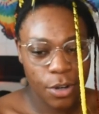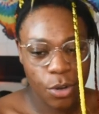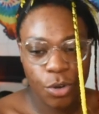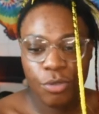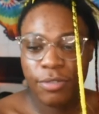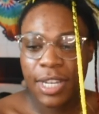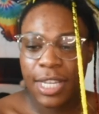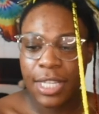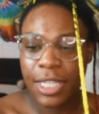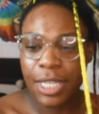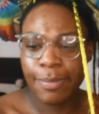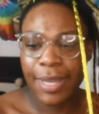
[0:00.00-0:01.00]
Who
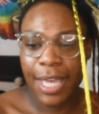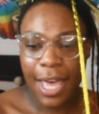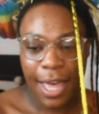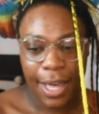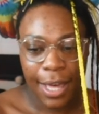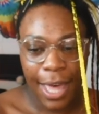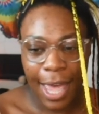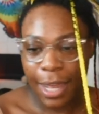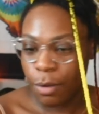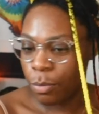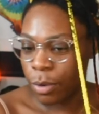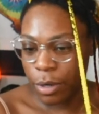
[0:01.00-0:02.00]
needs to be
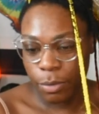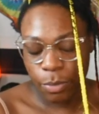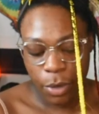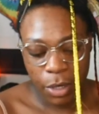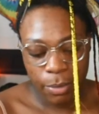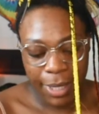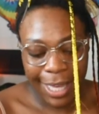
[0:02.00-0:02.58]
guided? What are we